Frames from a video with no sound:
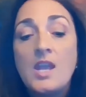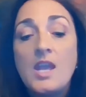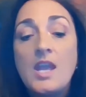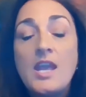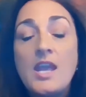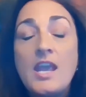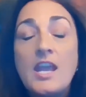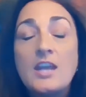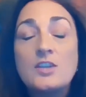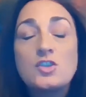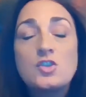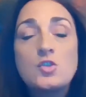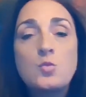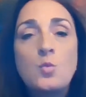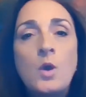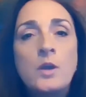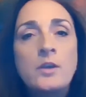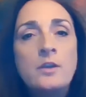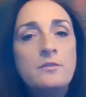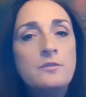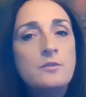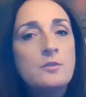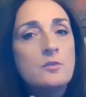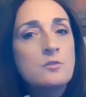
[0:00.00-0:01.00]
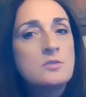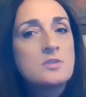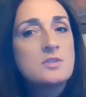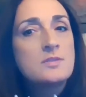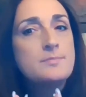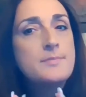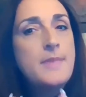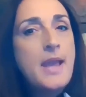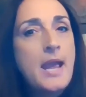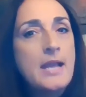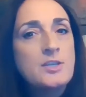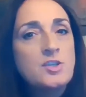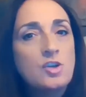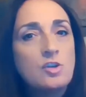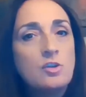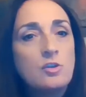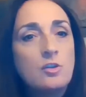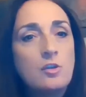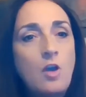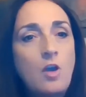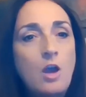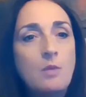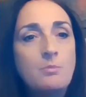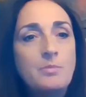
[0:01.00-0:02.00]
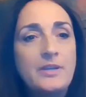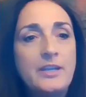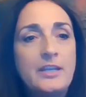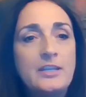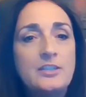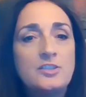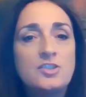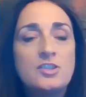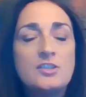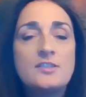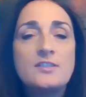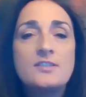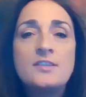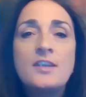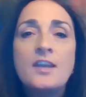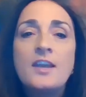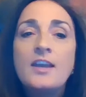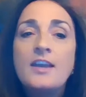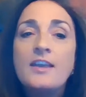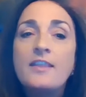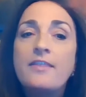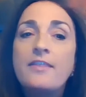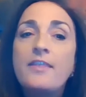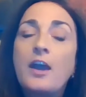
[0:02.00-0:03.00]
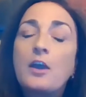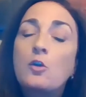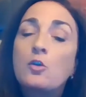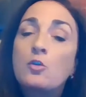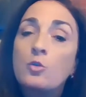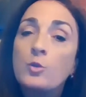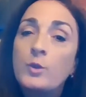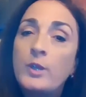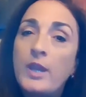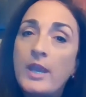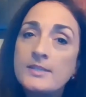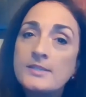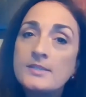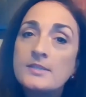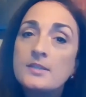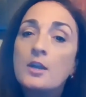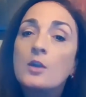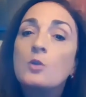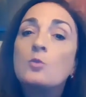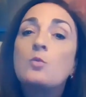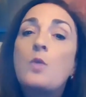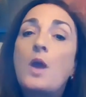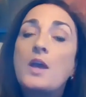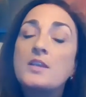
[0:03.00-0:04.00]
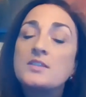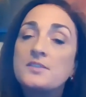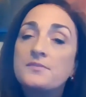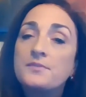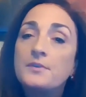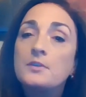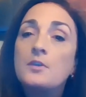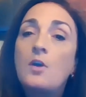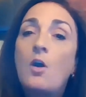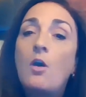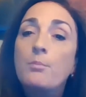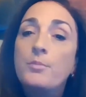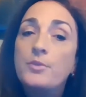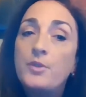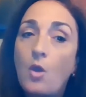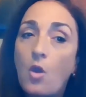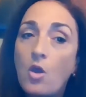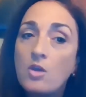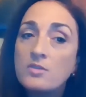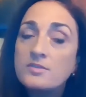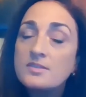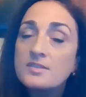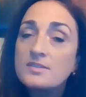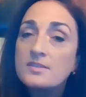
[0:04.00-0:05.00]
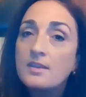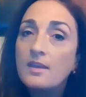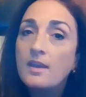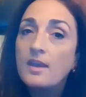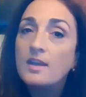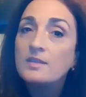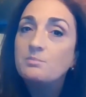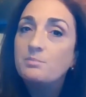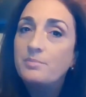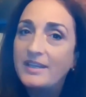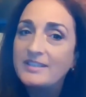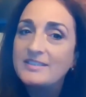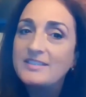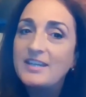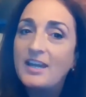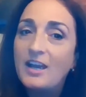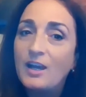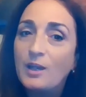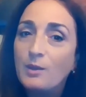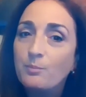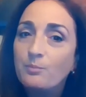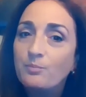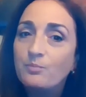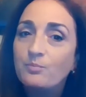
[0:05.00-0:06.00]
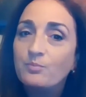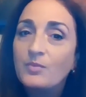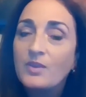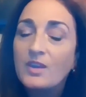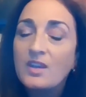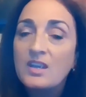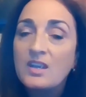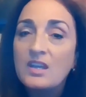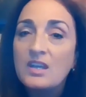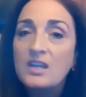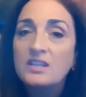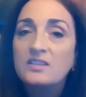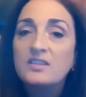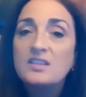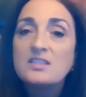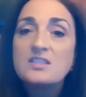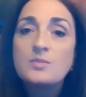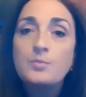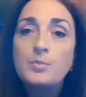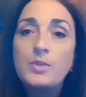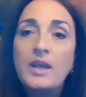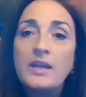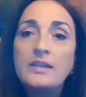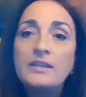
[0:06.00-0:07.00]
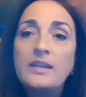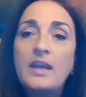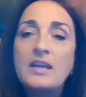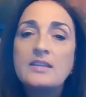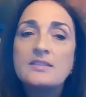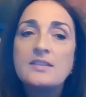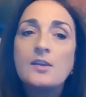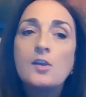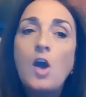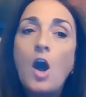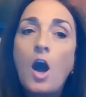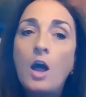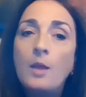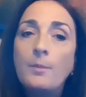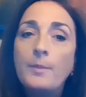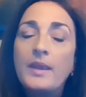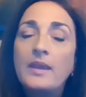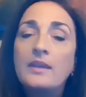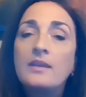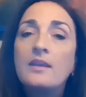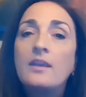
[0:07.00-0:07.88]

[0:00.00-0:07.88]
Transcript: It's one of those magical combinations that creates a restful ambiance at bedtime. This blend has a calming